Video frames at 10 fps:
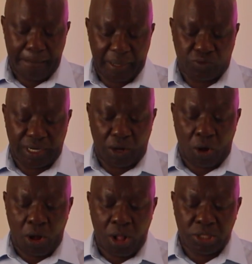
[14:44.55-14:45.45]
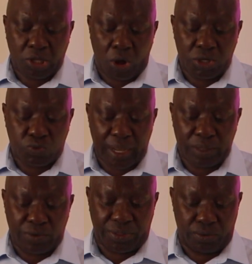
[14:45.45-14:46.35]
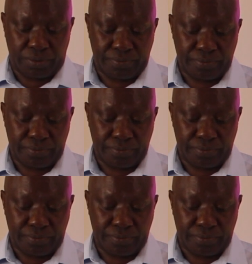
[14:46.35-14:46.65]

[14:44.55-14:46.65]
"but when all goes well with you,